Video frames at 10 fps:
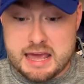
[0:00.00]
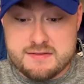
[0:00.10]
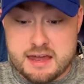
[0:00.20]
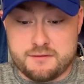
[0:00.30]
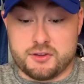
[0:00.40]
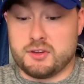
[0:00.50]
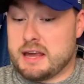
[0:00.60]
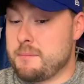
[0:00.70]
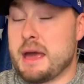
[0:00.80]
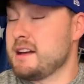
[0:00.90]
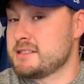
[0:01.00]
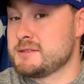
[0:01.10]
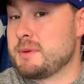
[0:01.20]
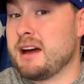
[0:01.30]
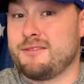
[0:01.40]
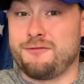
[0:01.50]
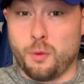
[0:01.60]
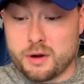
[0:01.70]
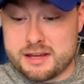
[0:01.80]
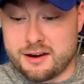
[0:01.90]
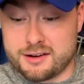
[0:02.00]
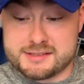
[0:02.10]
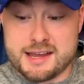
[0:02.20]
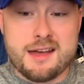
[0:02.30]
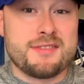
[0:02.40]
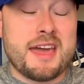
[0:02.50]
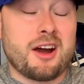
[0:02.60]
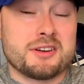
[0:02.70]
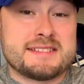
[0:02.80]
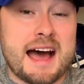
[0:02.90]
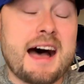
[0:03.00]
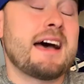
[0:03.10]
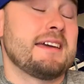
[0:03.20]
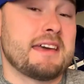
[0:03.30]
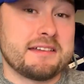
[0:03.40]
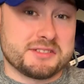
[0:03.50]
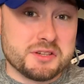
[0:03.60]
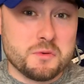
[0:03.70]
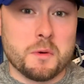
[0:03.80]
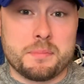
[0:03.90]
And then if you look at passes beyond 40 yards, they are tied at 2